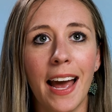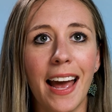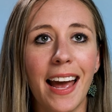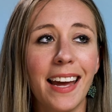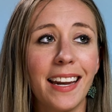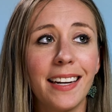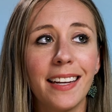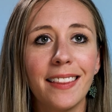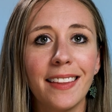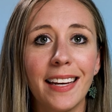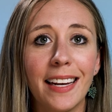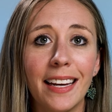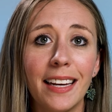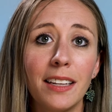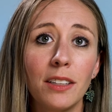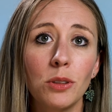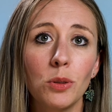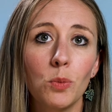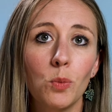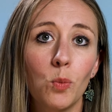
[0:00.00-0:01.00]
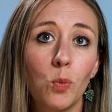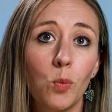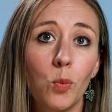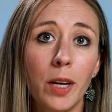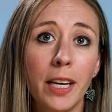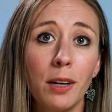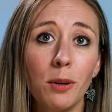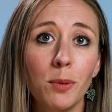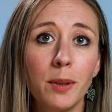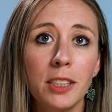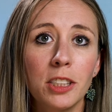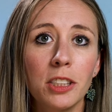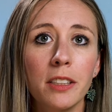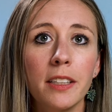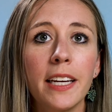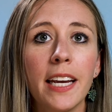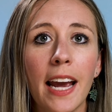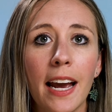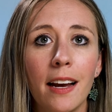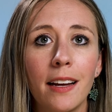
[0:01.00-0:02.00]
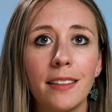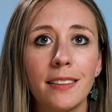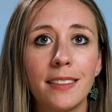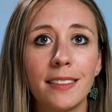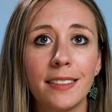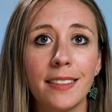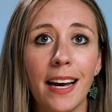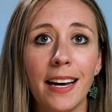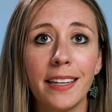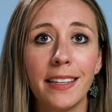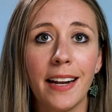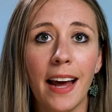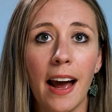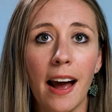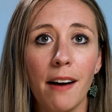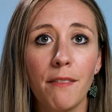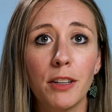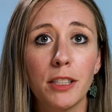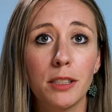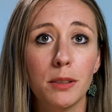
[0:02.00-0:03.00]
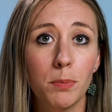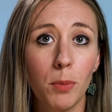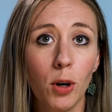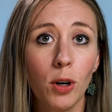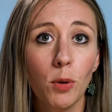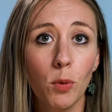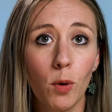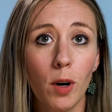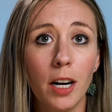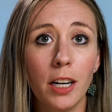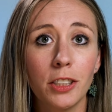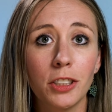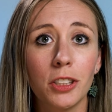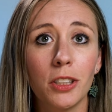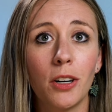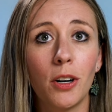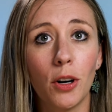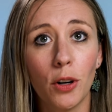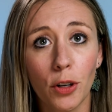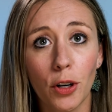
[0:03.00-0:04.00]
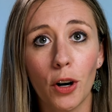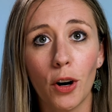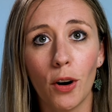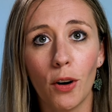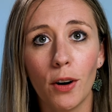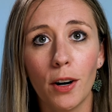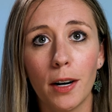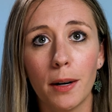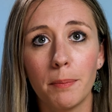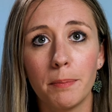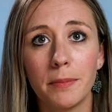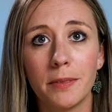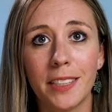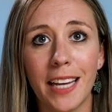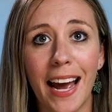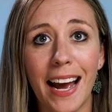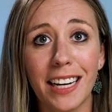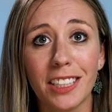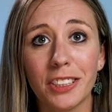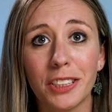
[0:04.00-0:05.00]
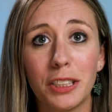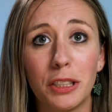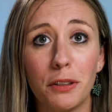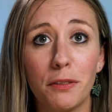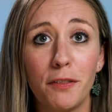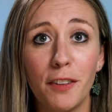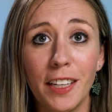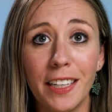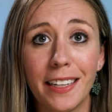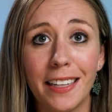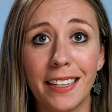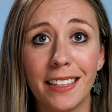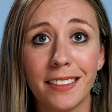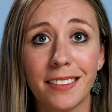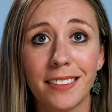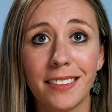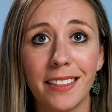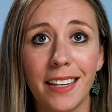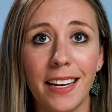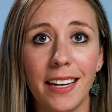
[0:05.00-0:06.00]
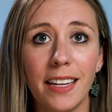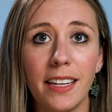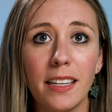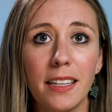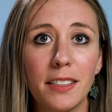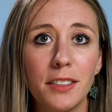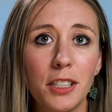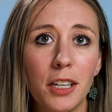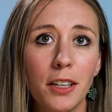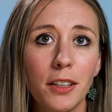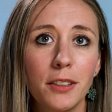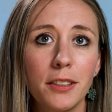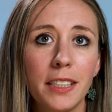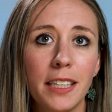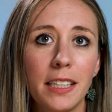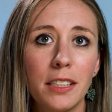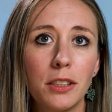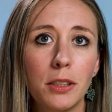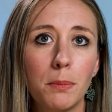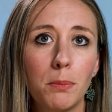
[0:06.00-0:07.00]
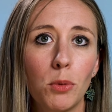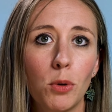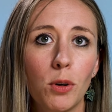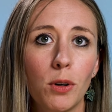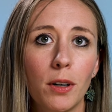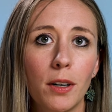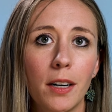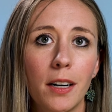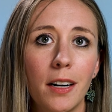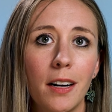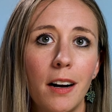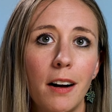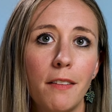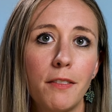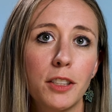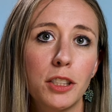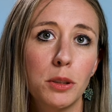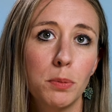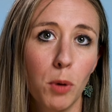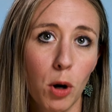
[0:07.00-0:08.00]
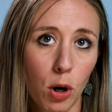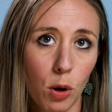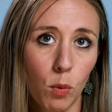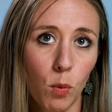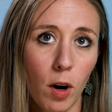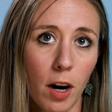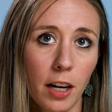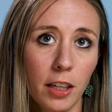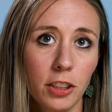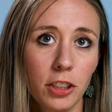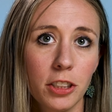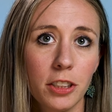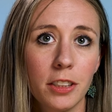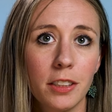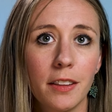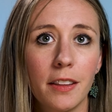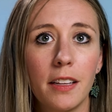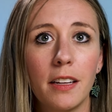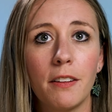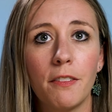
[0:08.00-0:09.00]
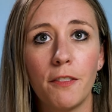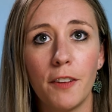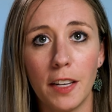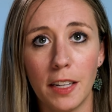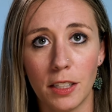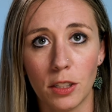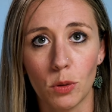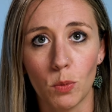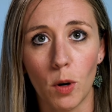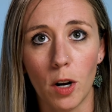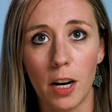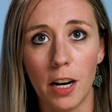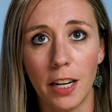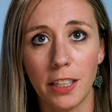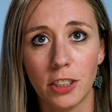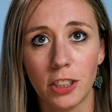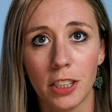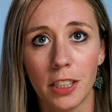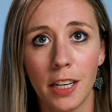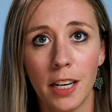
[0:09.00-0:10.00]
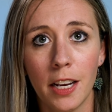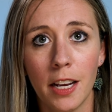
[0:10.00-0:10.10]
and in the end, we originally decided to have a smartwatch on our arm to actually do fitness, and it had turned into more of a smartwatch than a fitness watch.